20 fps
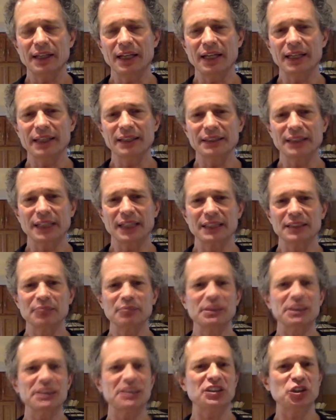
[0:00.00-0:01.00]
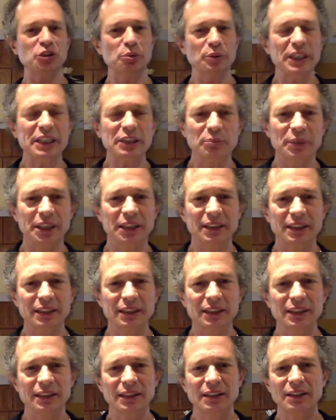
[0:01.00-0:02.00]
as mistreatment
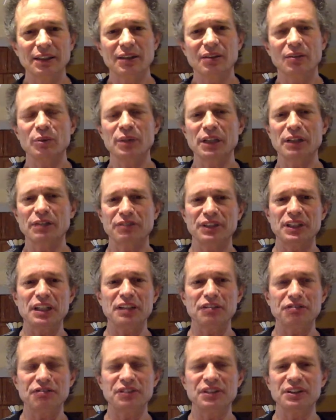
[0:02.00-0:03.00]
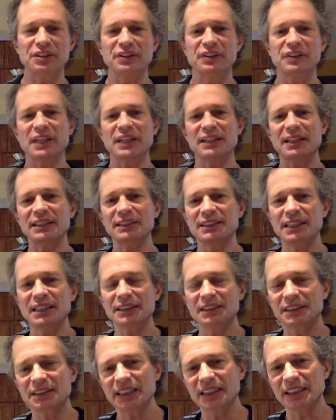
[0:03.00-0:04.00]
whenever they feel that
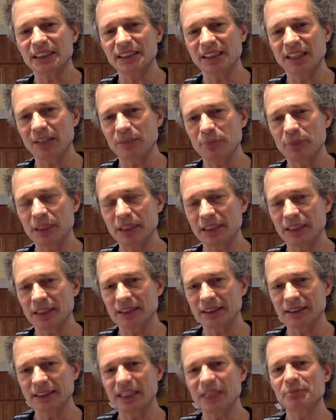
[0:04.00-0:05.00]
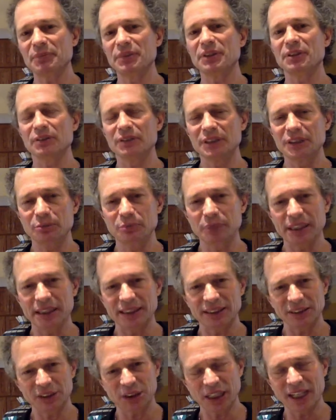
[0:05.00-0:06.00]
identity is not being accepted or is
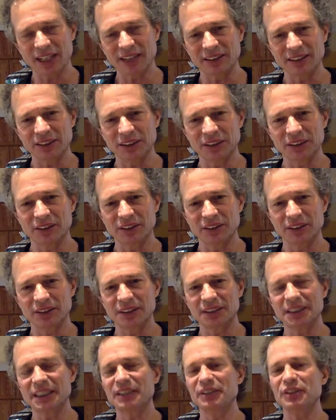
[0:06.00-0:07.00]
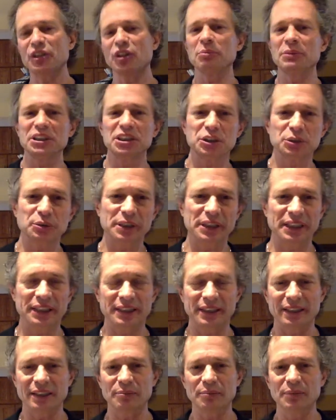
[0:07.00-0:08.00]
being challenged. They're going to say, you're mistreating
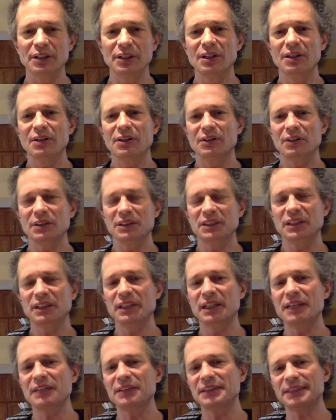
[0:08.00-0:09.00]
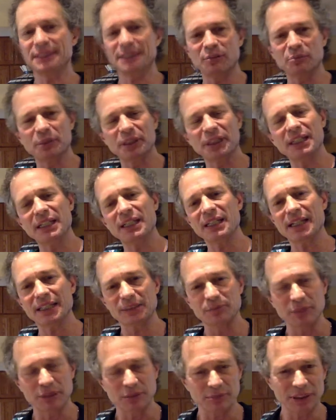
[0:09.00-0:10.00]
them, or tell you how somebody has
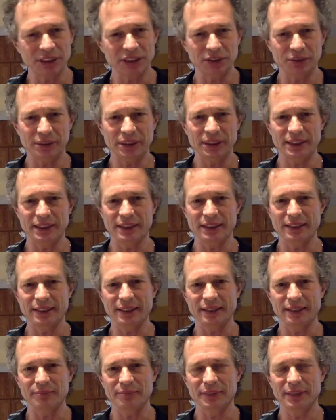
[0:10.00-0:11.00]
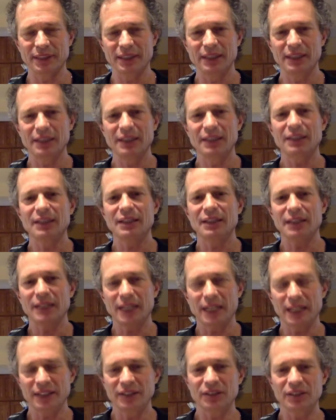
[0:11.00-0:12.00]
been mistreating
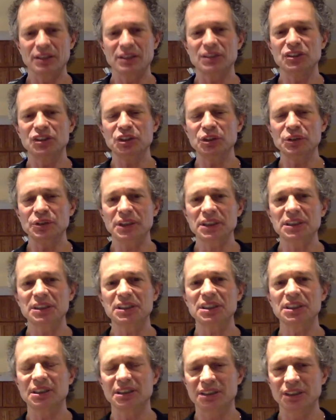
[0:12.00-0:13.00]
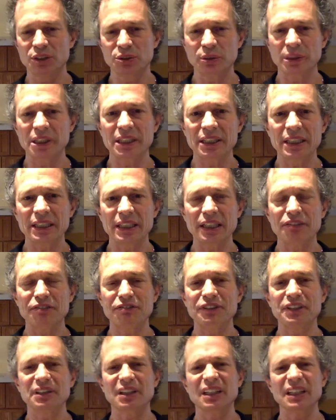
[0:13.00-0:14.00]
them. And they're going to do this to the degree that they
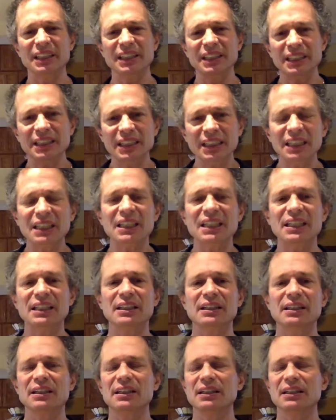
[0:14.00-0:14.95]
feel a need